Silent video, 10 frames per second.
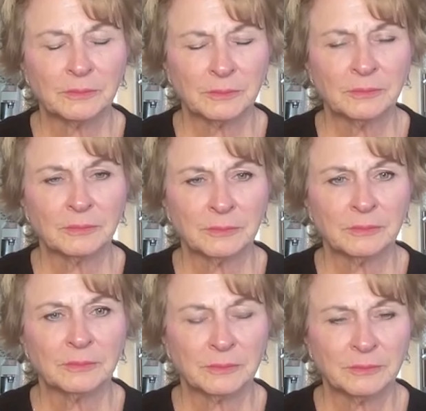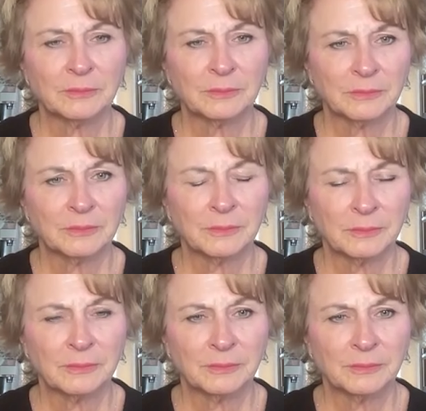
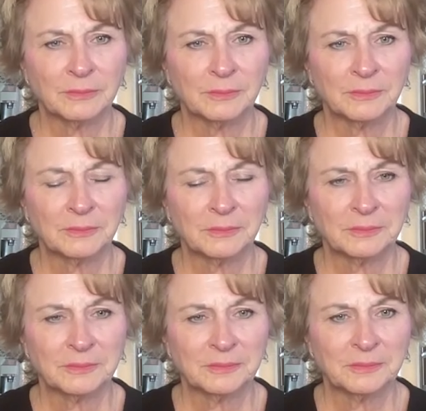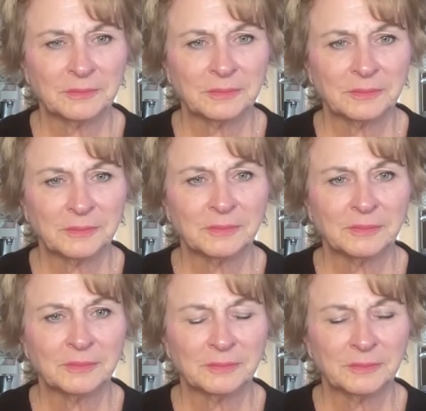
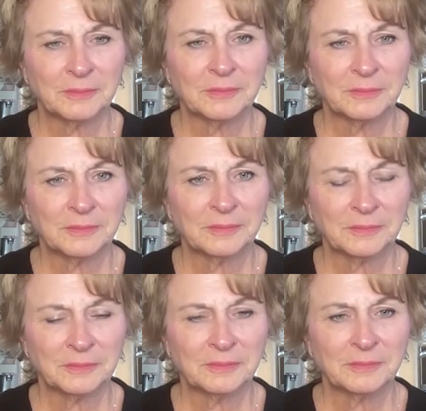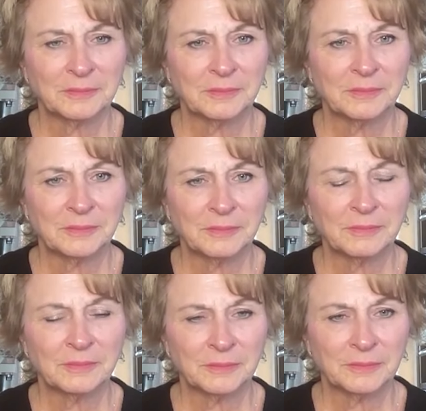
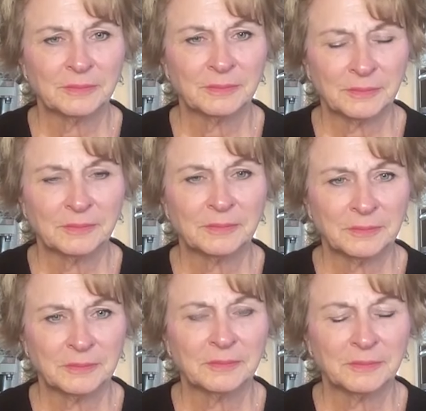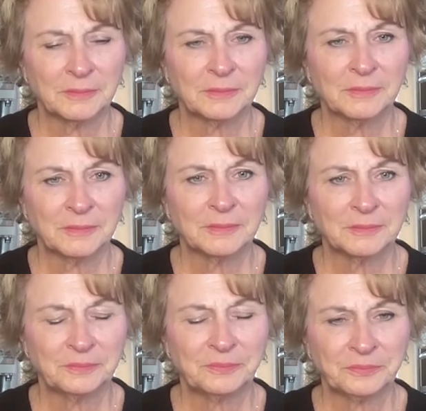
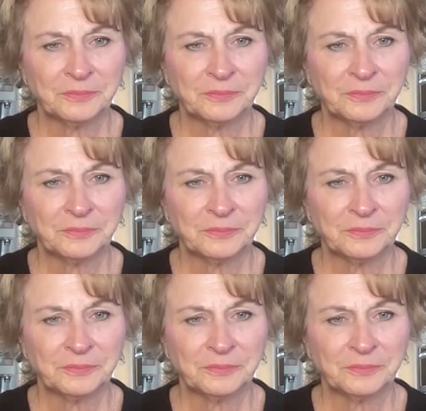(not speaking)